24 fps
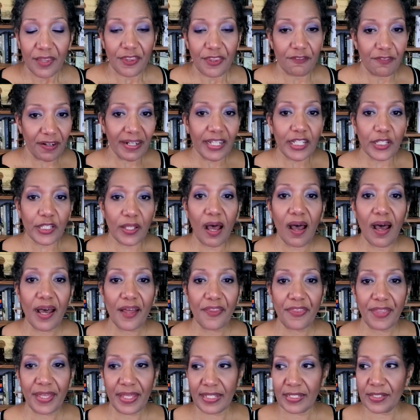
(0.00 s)
The very
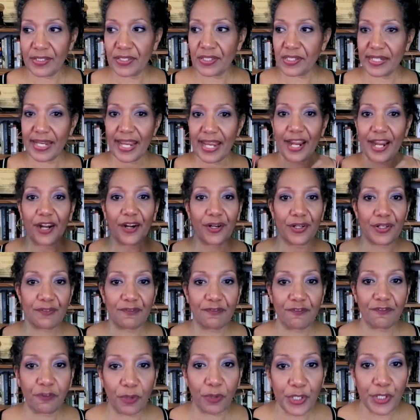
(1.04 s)
law that ensnared
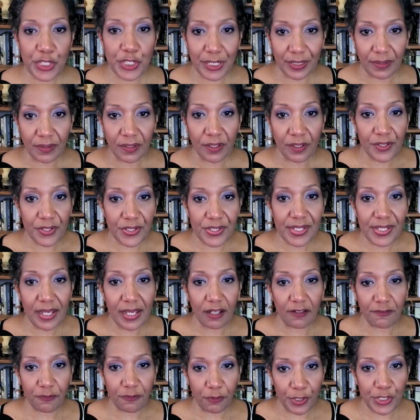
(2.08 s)
Fortune
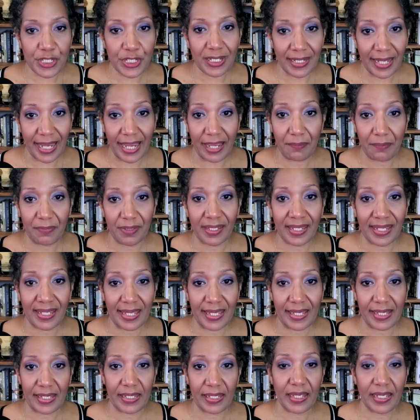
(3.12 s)
herself, Fortune Game
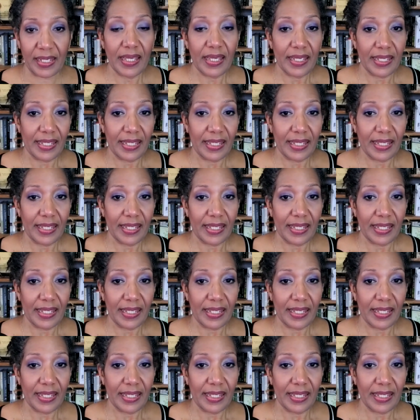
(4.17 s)
McGee,